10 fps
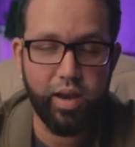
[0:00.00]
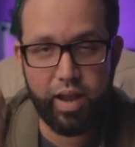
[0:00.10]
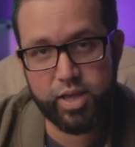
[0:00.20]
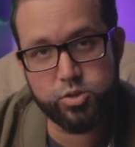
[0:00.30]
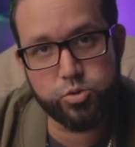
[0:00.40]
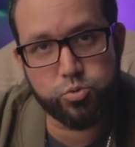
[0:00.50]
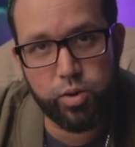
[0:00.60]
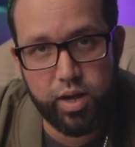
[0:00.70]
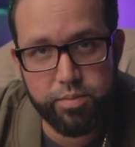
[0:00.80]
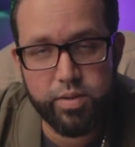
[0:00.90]
Like and
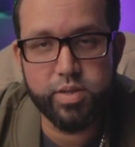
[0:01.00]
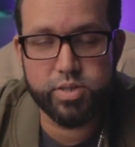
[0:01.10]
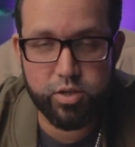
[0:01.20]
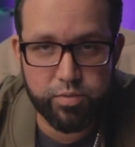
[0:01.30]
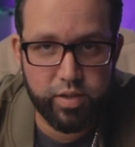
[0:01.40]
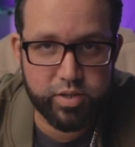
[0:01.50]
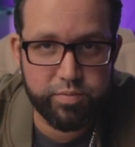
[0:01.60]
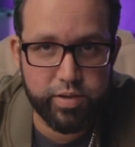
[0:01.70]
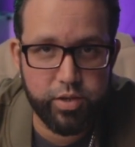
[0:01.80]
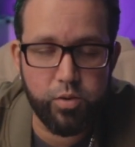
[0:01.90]
subscribe. See you in the next
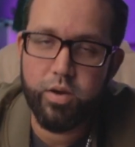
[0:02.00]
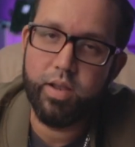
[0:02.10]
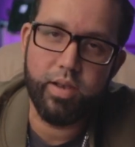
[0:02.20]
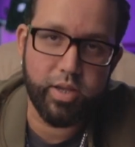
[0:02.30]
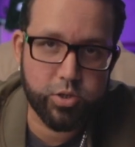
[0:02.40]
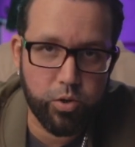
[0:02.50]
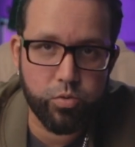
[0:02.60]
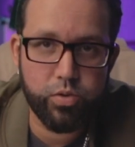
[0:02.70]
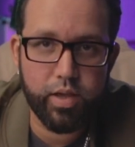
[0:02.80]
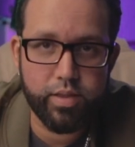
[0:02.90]
video. Let's grow
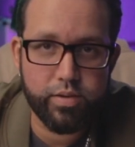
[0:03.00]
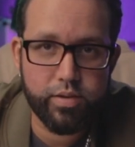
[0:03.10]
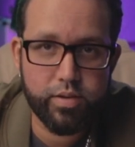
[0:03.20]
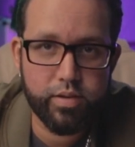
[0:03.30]
together.